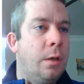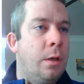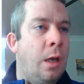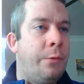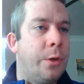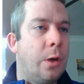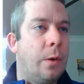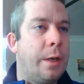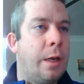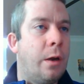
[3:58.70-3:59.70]
If you go
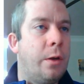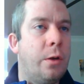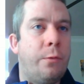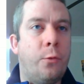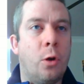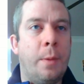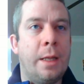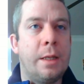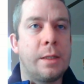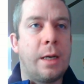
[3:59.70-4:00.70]
in here and you do format
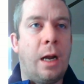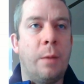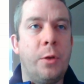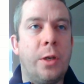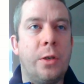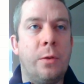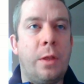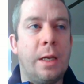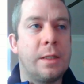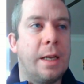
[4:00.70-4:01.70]
this column, you can do
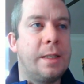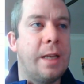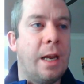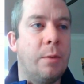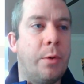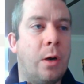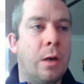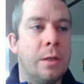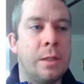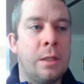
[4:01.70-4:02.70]
things like data
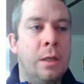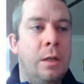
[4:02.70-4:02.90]
bars.